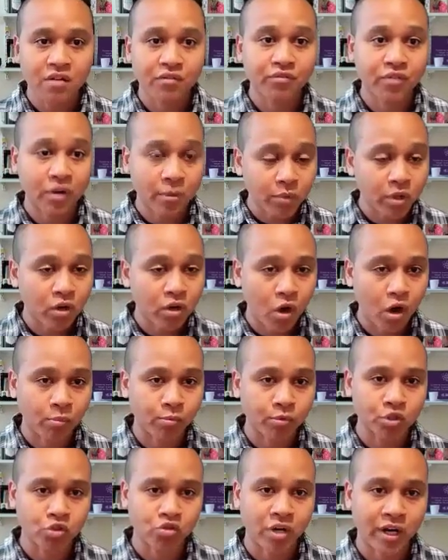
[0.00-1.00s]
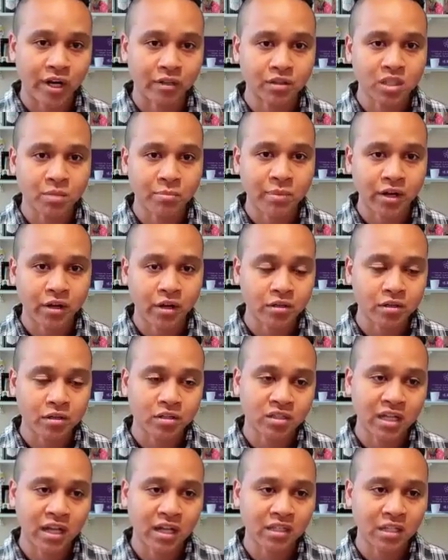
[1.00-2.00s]
from the CARPALL trial to better
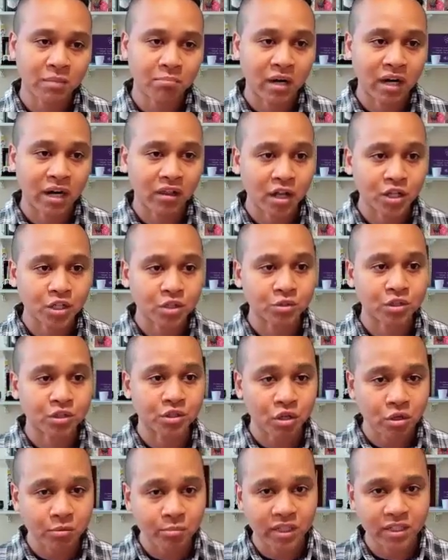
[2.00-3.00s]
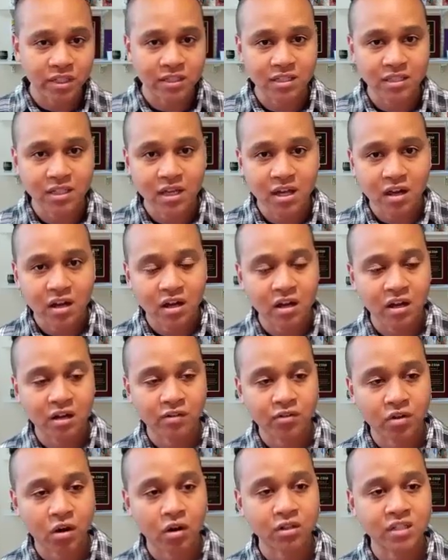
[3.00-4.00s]
understand the biological determinants
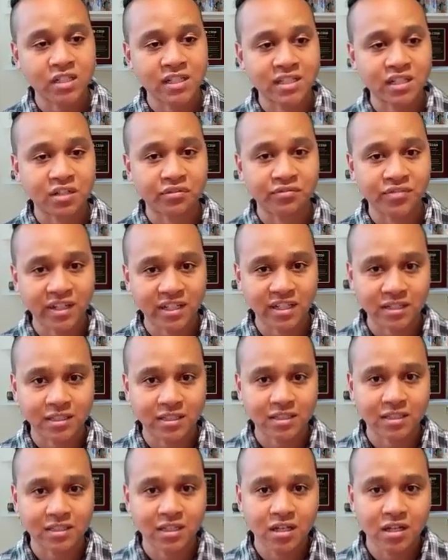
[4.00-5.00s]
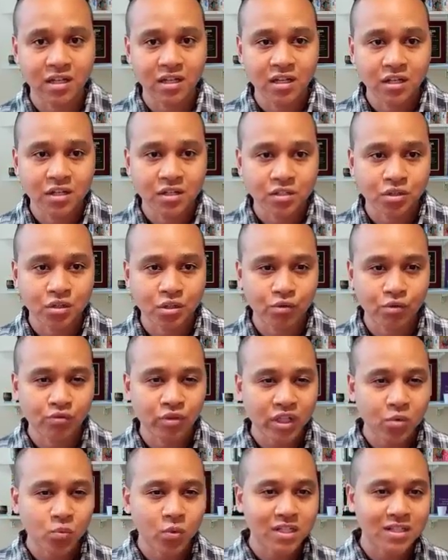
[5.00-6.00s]
of CAR-T cell fitness. So there
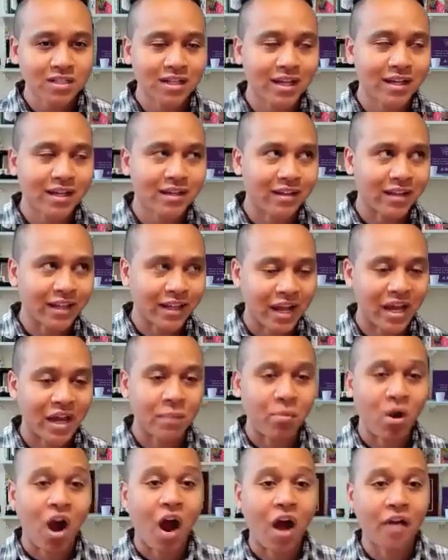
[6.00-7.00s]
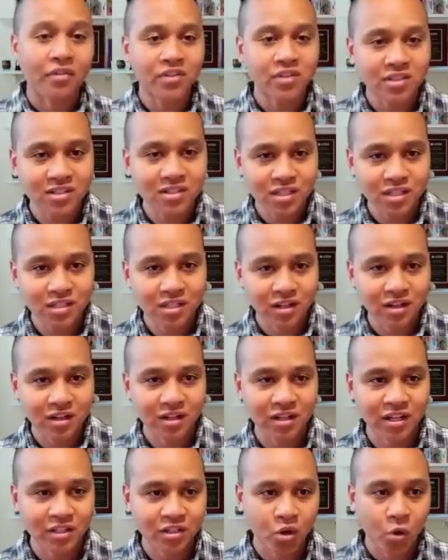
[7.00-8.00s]
really wasn't a hypothesis
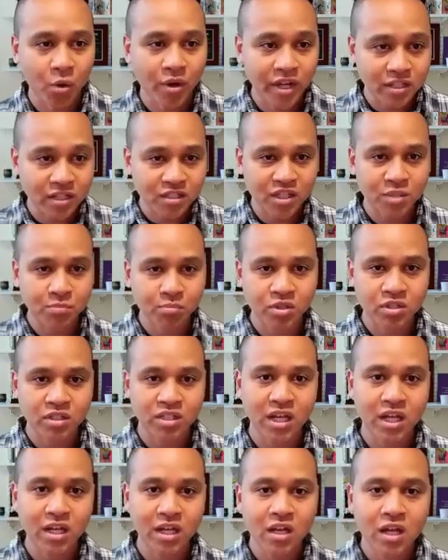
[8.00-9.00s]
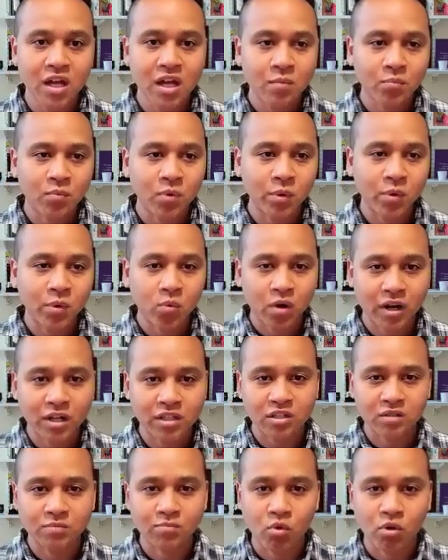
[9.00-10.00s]
in going into this per se, but we wanted
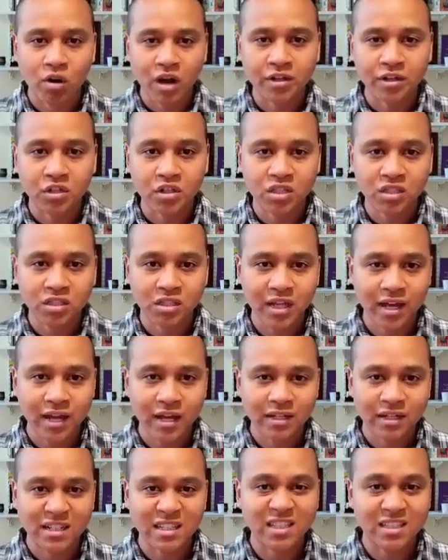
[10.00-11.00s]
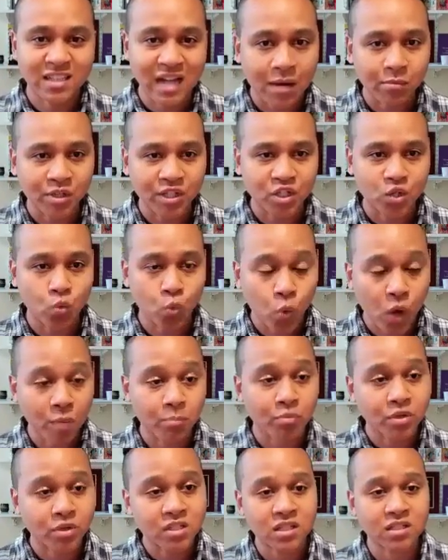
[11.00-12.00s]
to more understand and establish what
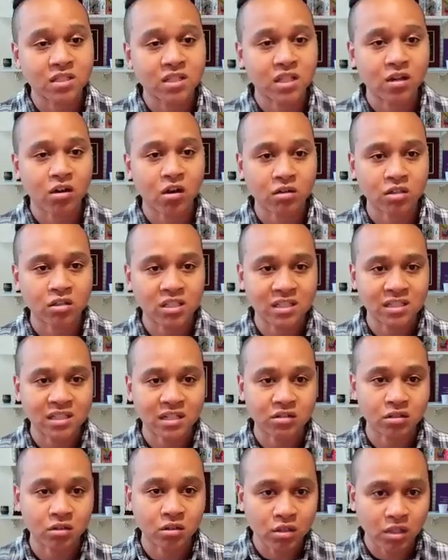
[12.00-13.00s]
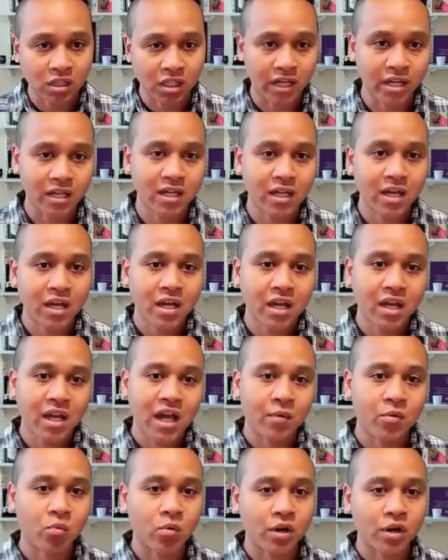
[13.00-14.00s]
persisting CAR-T cells look like,
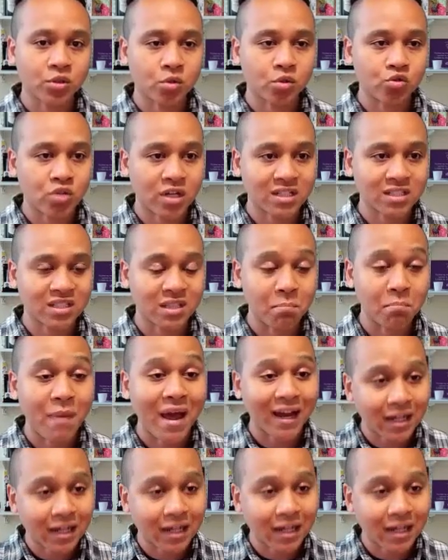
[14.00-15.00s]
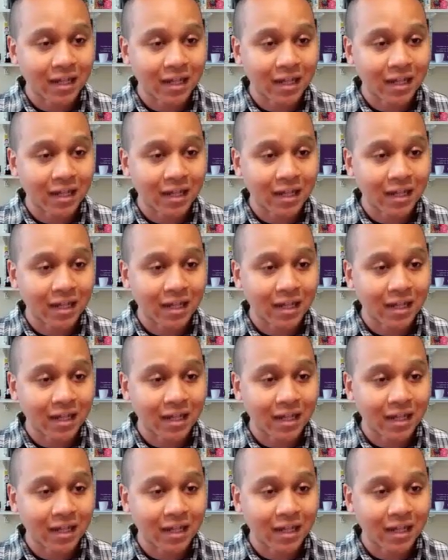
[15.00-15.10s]
and we wanted to address the mechanisms